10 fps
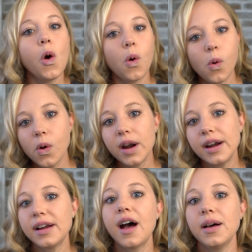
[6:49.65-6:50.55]

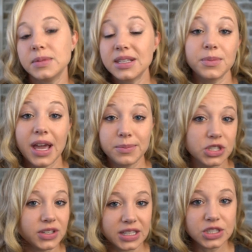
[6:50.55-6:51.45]
or sometimes
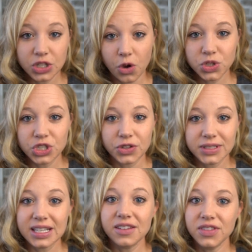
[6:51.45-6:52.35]
you need snowshoes
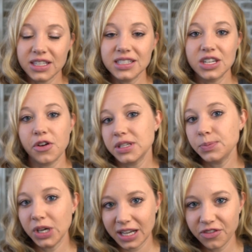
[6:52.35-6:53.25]
if the snow is
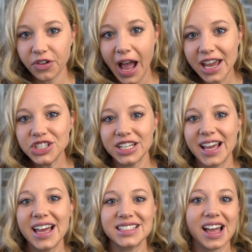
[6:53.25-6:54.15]
pretty fresh and it
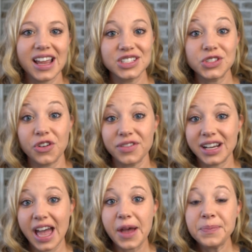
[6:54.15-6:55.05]
hasn't iced over
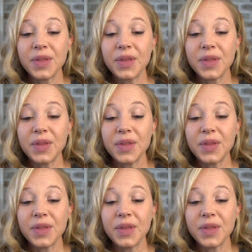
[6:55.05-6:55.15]
yet.